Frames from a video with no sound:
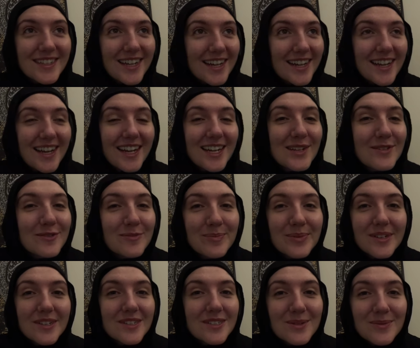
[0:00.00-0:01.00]
I can't even
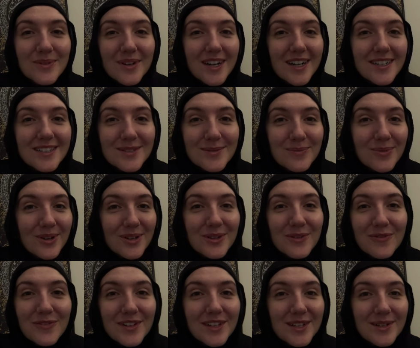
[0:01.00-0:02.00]
put into words what
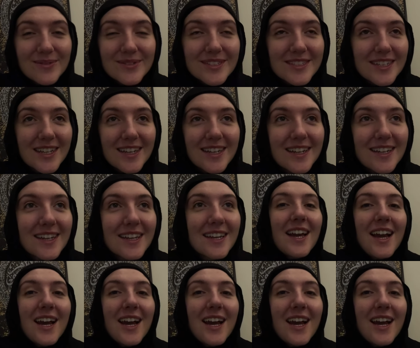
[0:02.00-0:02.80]
the feeling was like.